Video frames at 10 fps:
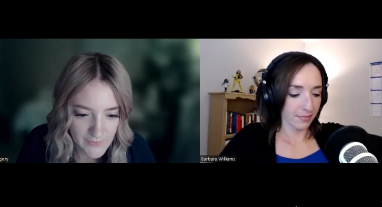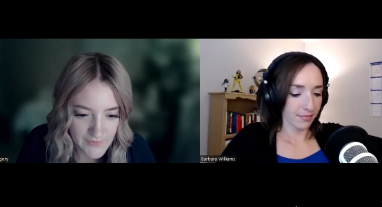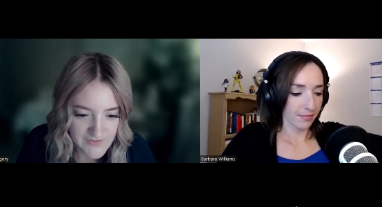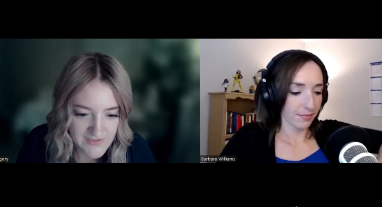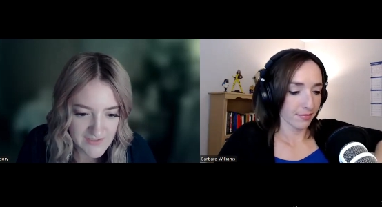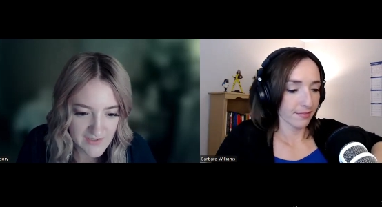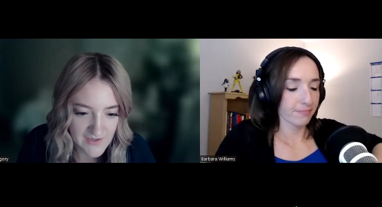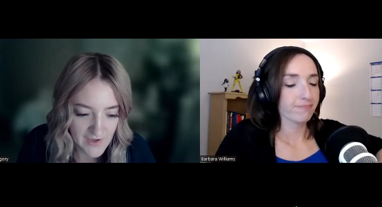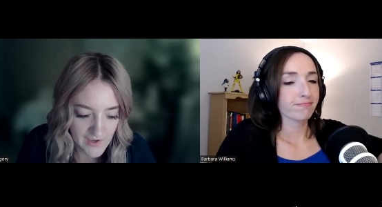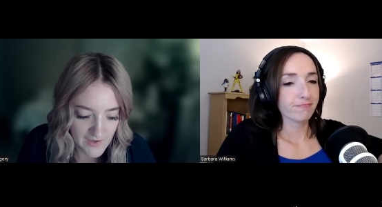Speaker 1: Christy
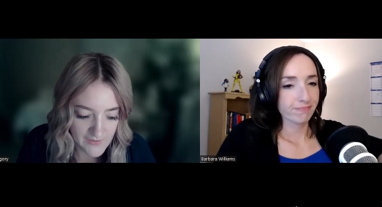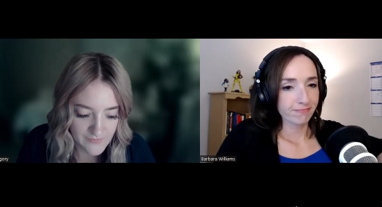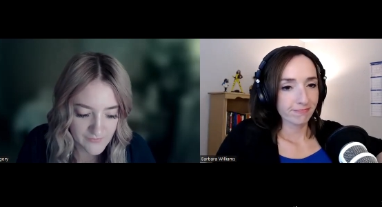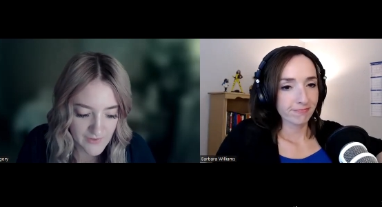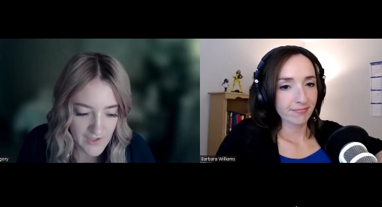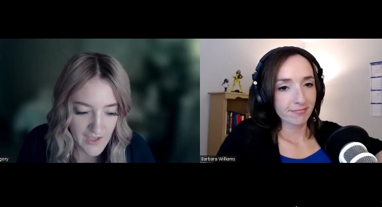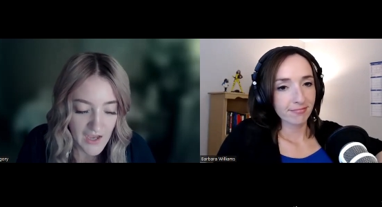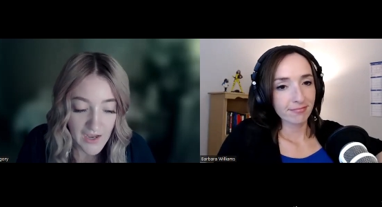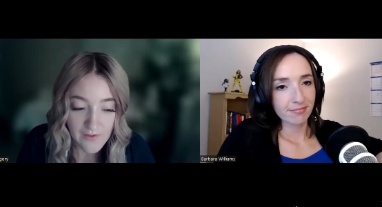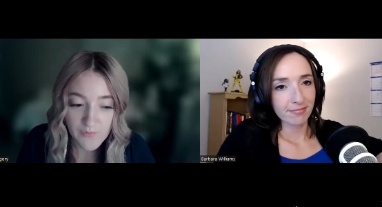Huff
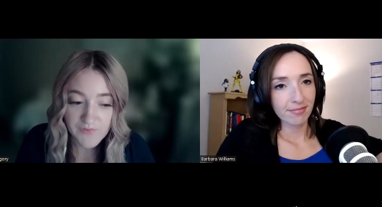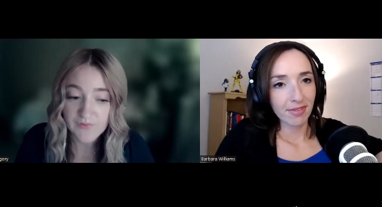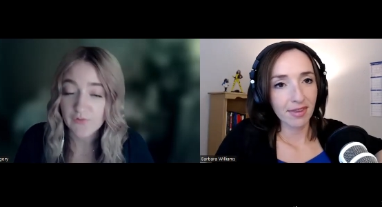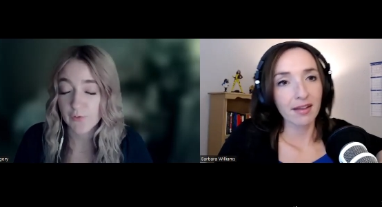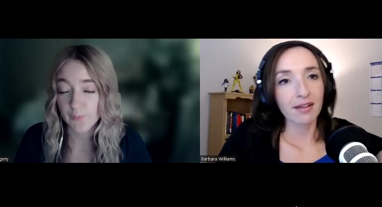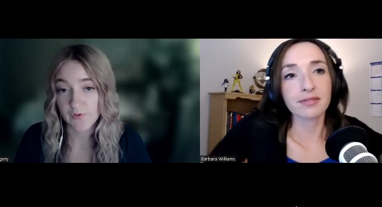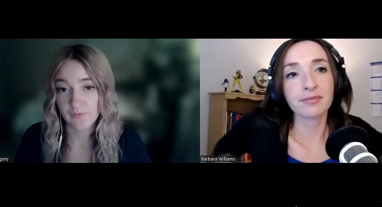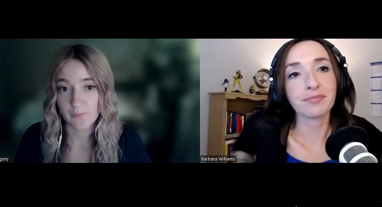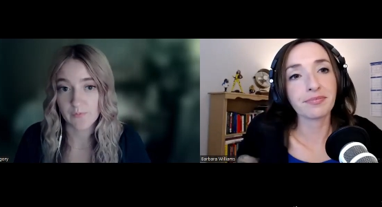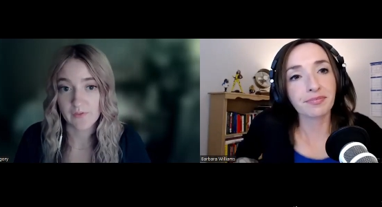I wasn't super
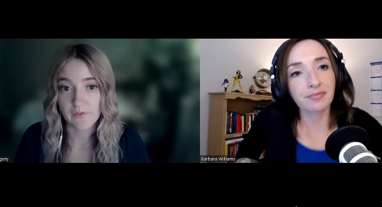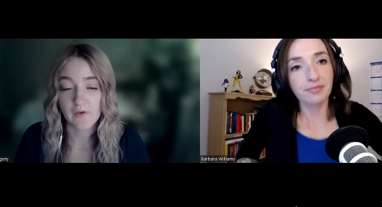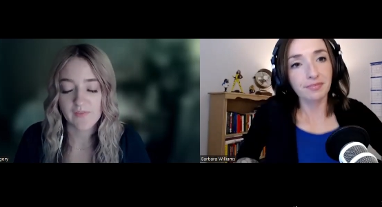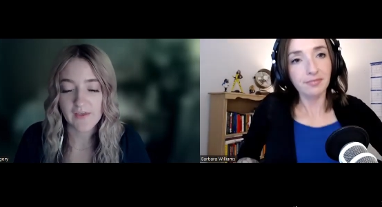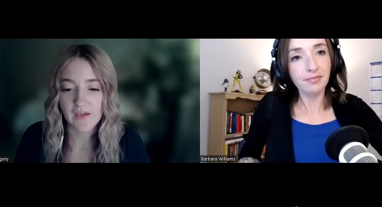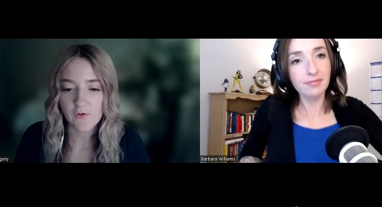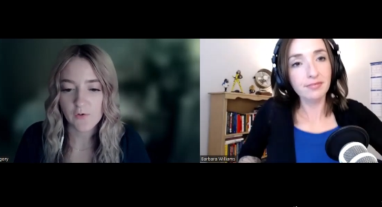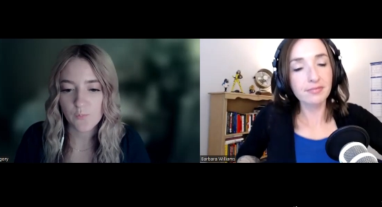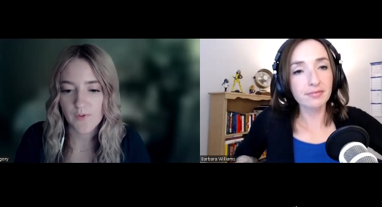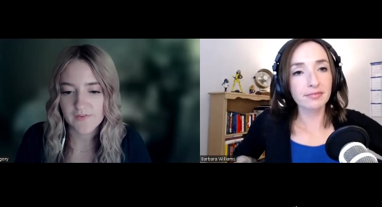familiar. Like I knew
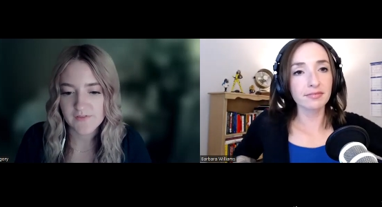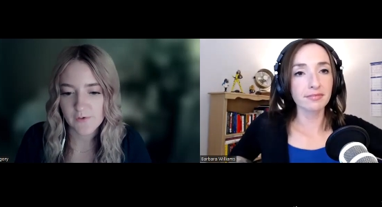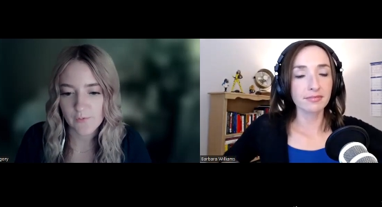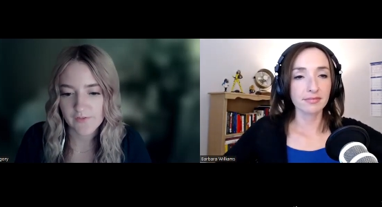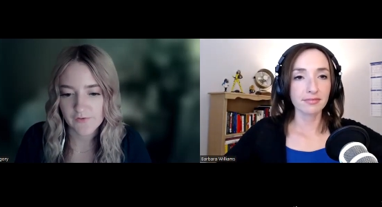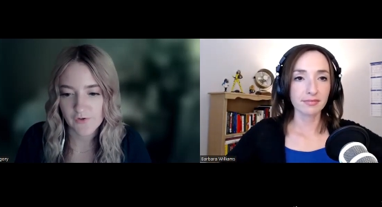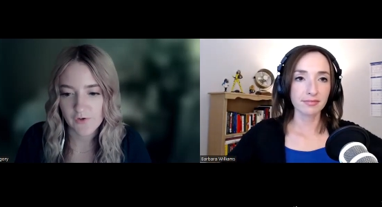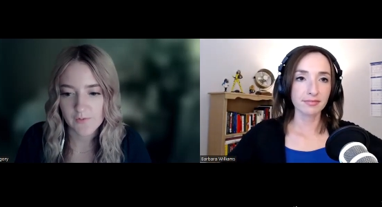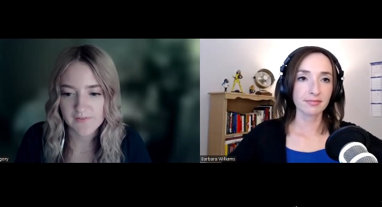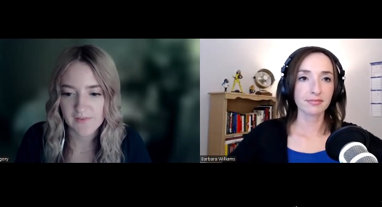benzo
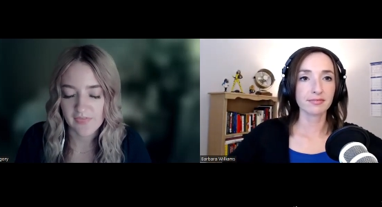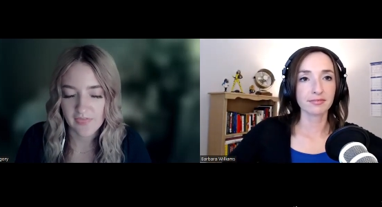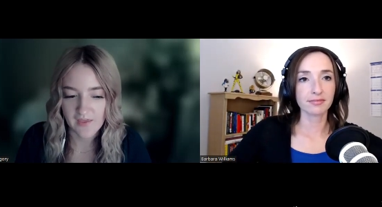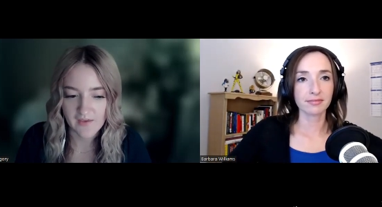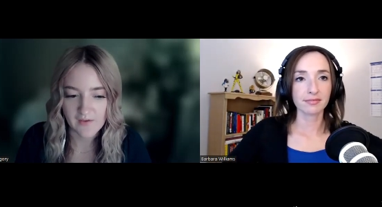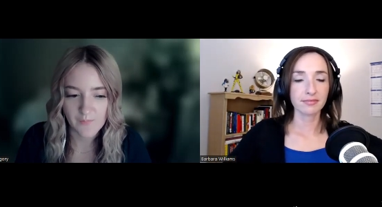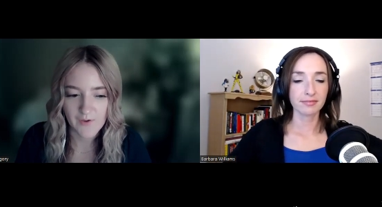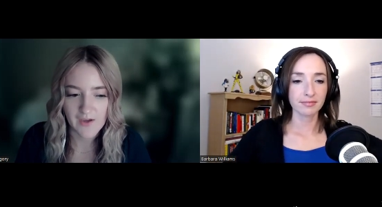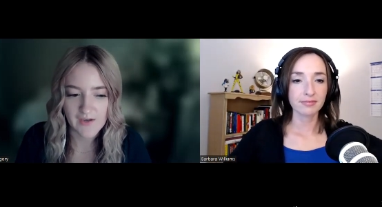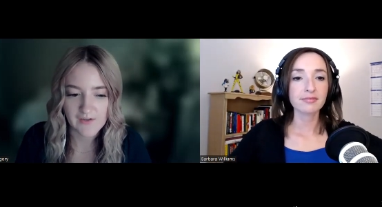withdrawal was a thing,
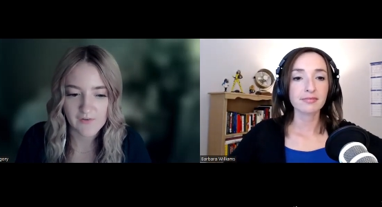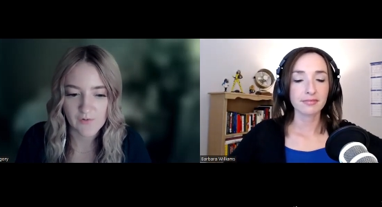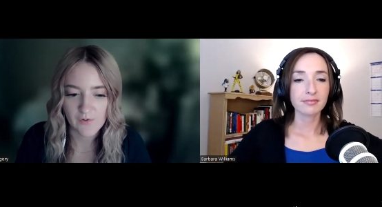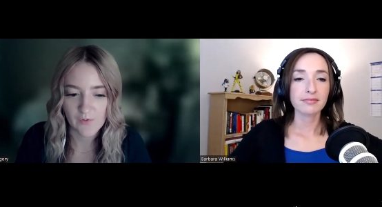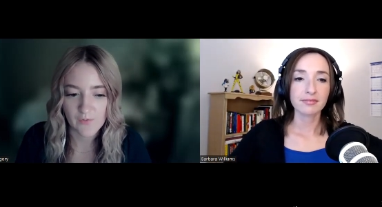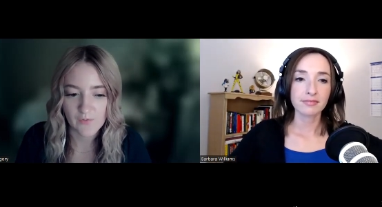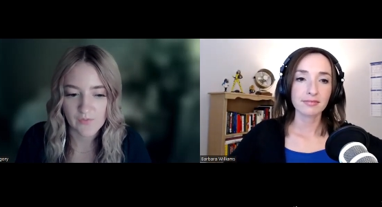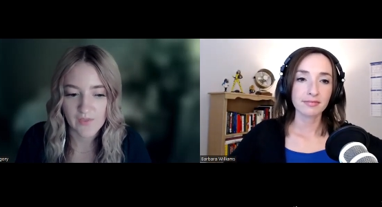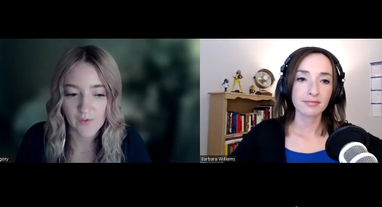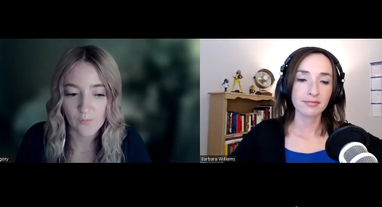but I didn't know
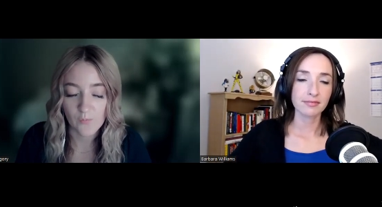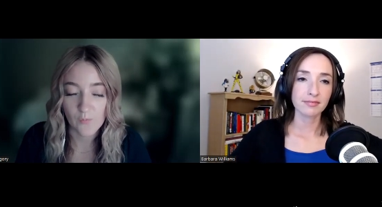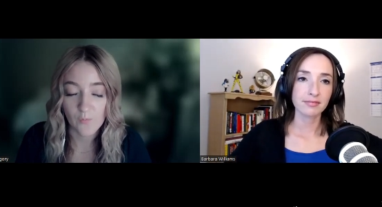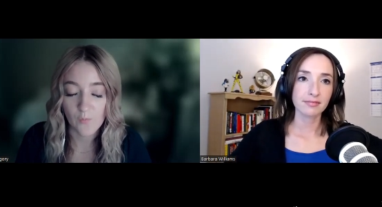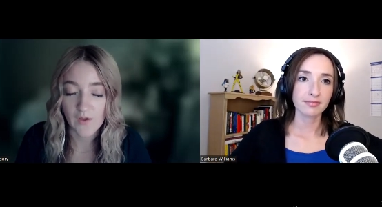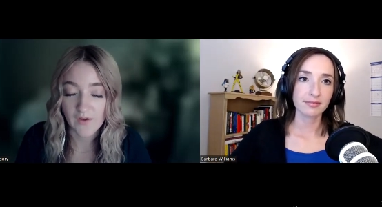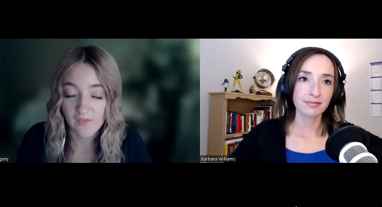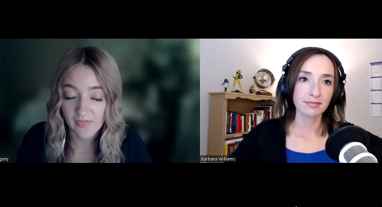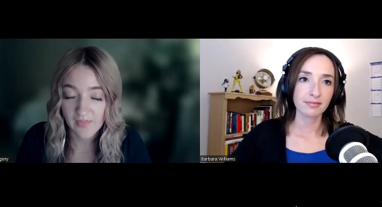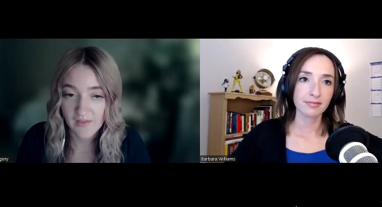like what a
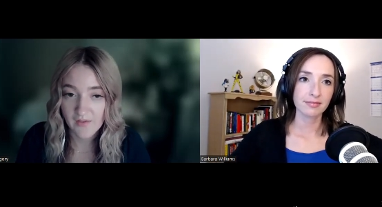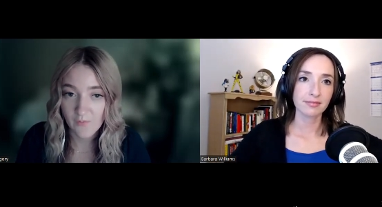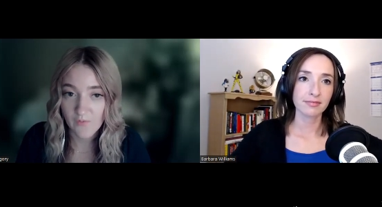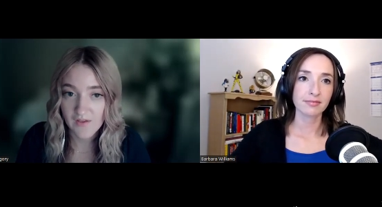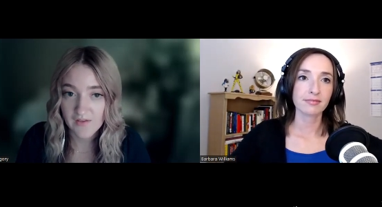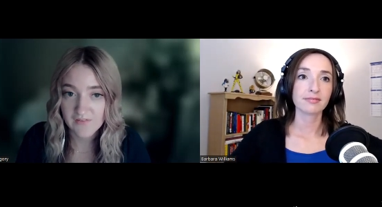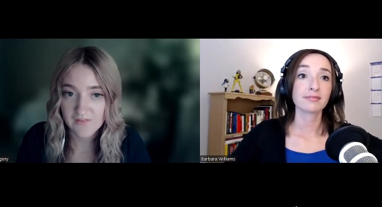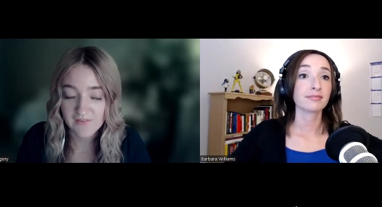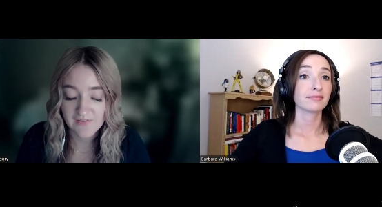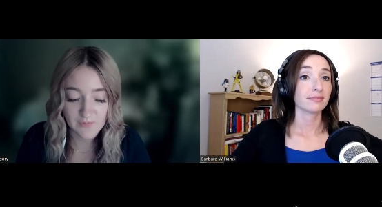thing it
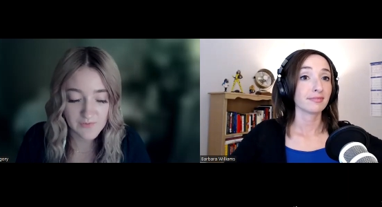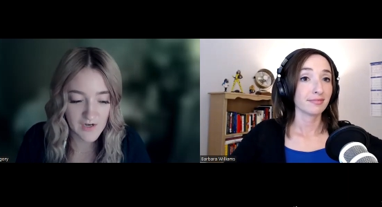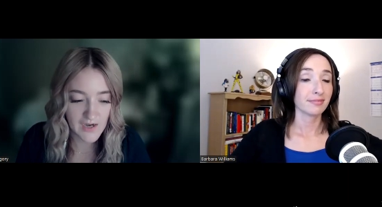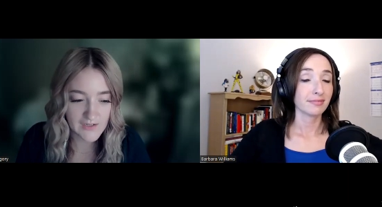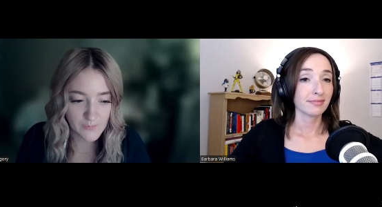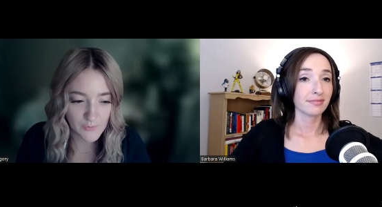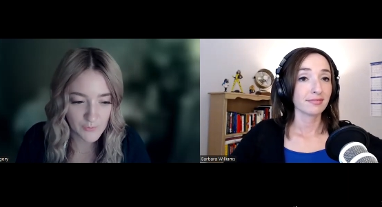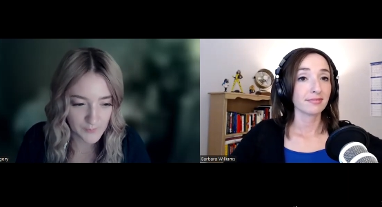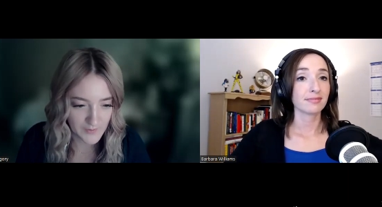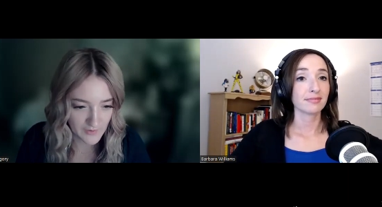was. This one kind of
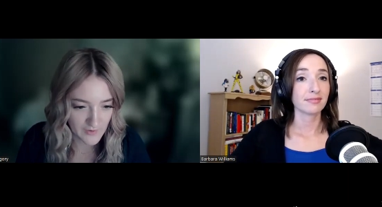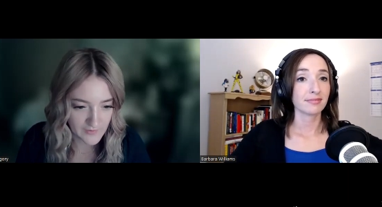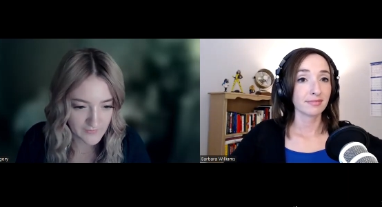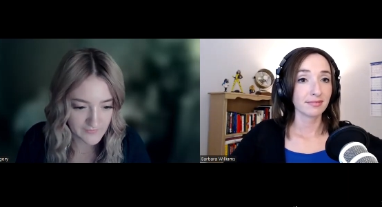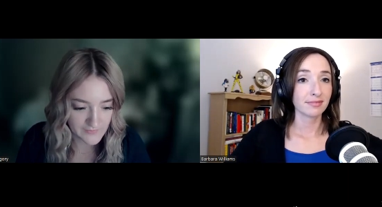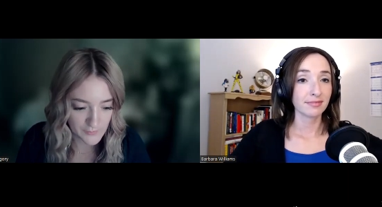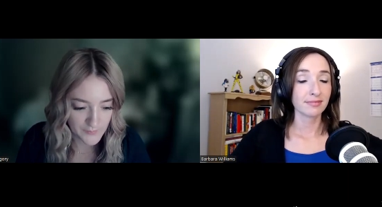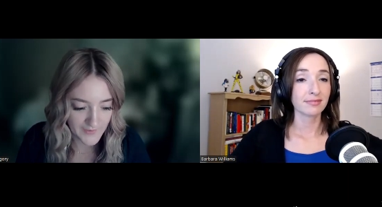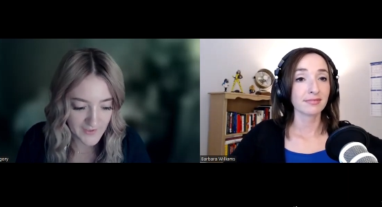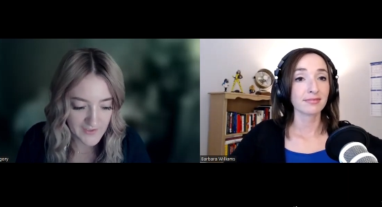broke my heart a little
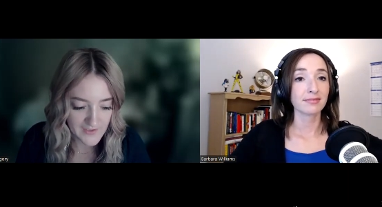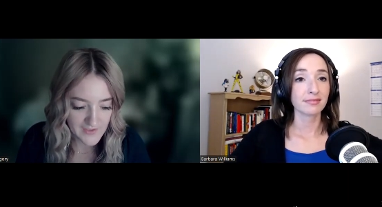bit.